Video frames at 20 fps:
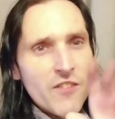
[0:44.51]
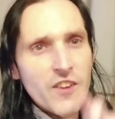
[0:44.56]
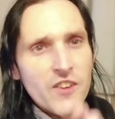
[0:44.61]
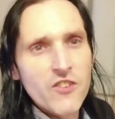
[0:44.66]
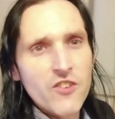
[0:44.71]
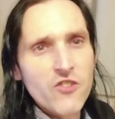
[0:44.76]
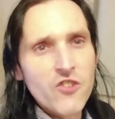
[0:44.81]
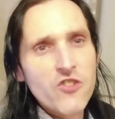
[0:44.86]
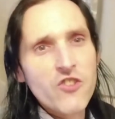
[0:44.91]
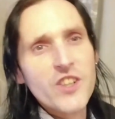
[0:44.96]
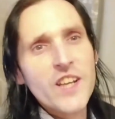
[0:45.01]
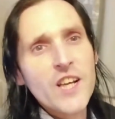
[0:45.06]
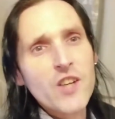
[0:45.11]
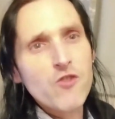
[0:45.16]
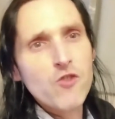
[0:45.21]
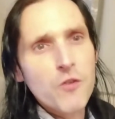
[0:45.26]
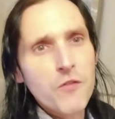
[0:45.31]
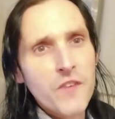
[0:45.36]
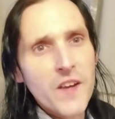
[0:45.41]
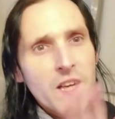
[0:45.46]
This is just an
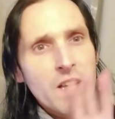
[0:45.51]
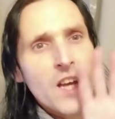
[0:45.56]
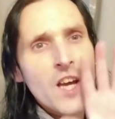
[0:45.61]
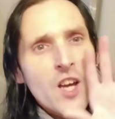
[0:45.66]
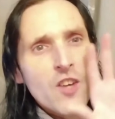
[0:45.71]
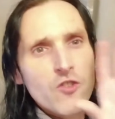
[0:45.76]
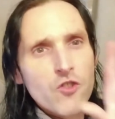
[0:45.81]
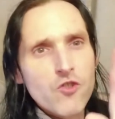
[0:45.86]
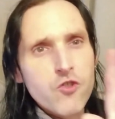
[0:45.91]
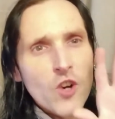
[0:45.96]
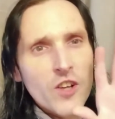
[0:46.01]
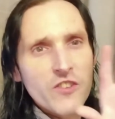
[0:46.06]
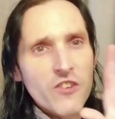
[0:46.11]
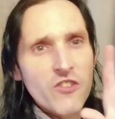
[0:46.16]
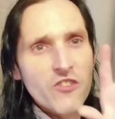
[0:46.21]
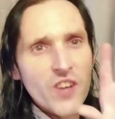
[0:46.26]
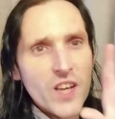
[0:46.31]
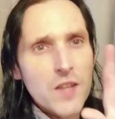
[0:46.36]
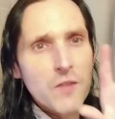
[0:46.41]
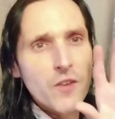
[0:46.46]
extra thing to try to
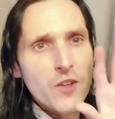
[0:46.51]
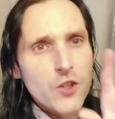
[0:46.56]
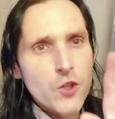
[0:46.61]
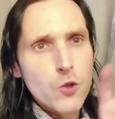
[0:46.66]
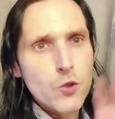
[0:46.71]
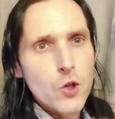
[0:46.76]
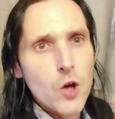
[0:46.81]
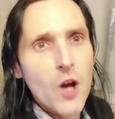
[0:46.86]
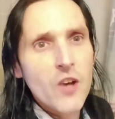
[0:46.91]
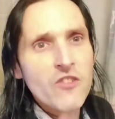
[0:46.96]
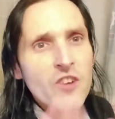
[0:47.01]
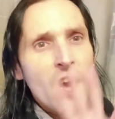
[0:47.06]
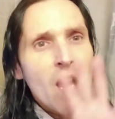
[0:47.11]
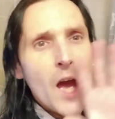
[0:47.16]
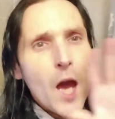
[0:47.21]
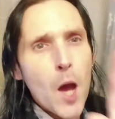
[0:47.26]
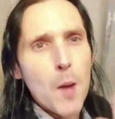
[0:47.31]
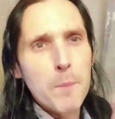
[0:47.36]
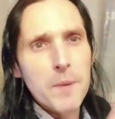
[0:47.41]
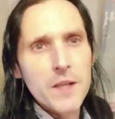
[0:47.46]
save you guys
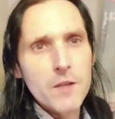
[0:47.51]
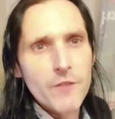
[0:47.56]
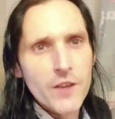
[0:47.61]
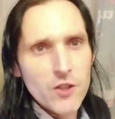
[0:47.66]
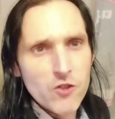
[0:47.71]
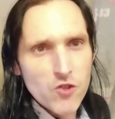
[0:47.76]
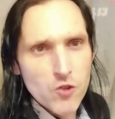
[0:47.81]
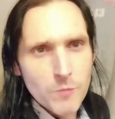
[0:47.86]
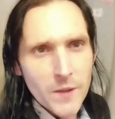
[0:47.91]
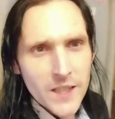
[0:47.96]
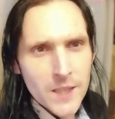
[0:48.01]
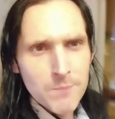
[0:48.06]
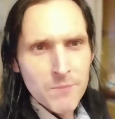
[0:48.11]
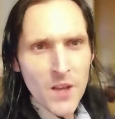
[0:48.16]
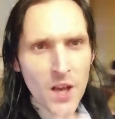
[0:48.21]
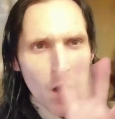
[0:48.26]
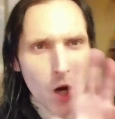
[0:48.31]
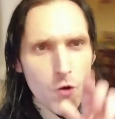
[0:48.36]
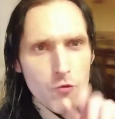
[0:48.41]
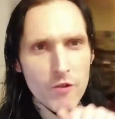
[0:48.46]
a bit of extra money
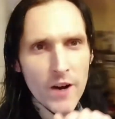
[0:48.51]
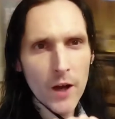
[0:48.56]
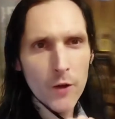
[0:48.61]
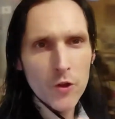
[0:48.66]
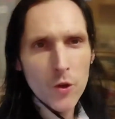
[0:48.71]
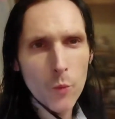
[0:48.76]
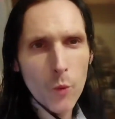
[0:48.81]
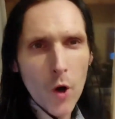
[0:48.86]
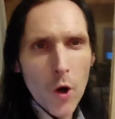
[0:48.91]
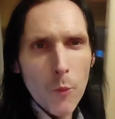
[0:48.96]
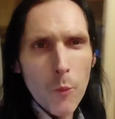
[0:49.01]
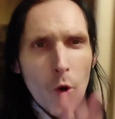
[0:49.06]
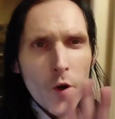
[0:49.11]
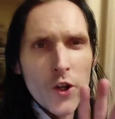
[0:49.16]
around the world.